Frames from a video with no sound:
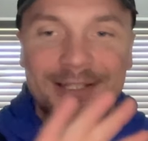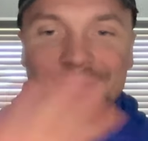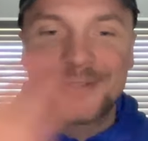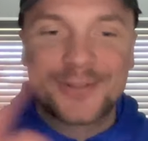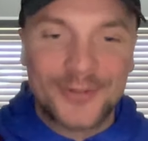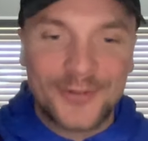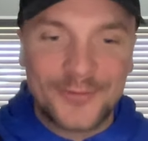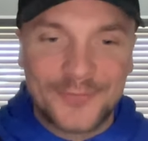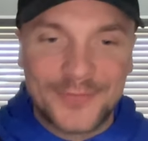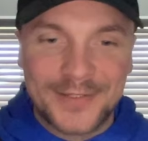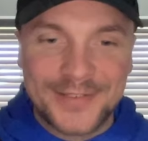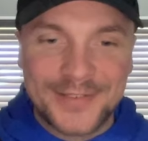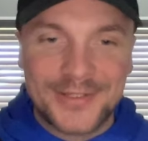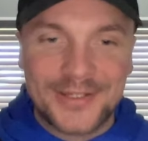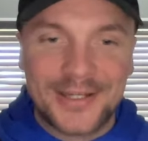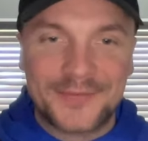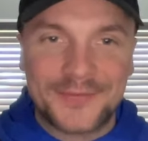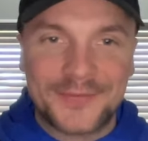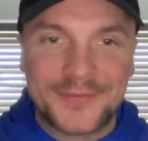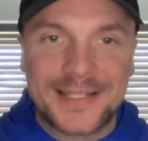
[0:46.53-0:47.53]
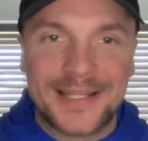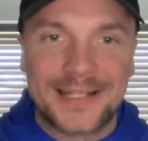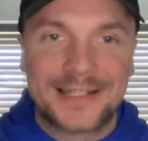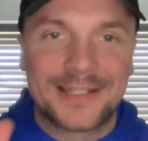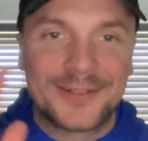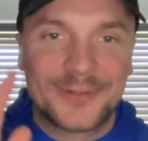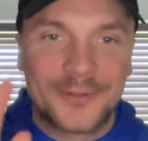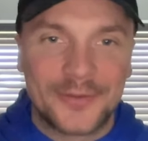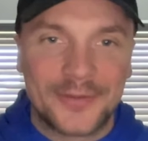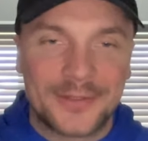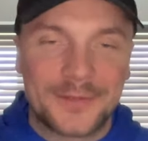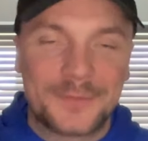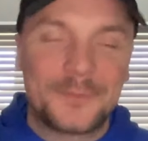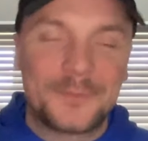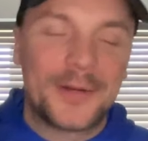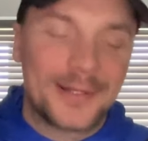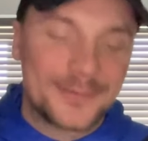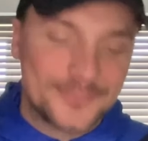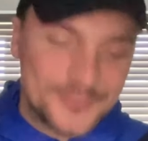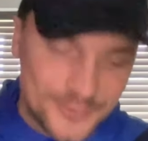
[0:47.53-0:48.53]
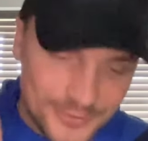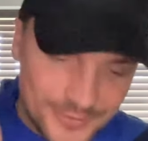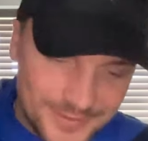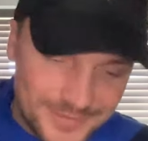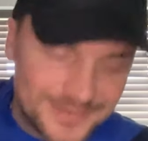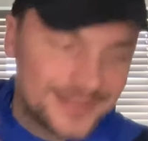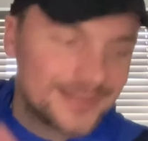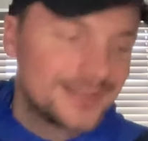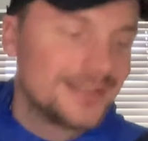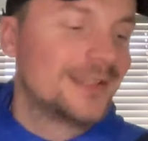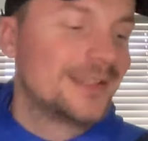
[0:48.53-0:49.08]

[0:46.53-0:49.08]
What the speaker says: So don't feel as though you have to send another, but I'm just